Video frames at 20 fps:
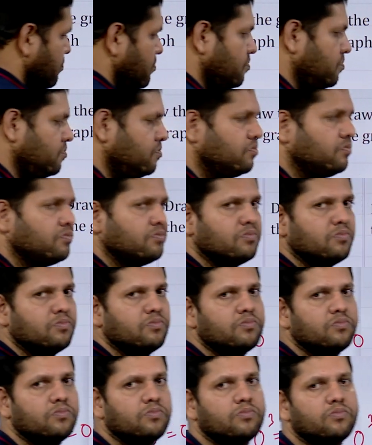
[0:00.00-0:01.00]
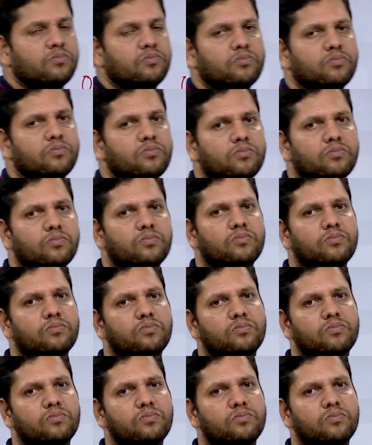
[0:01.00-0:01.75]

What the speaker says: Nothing is said.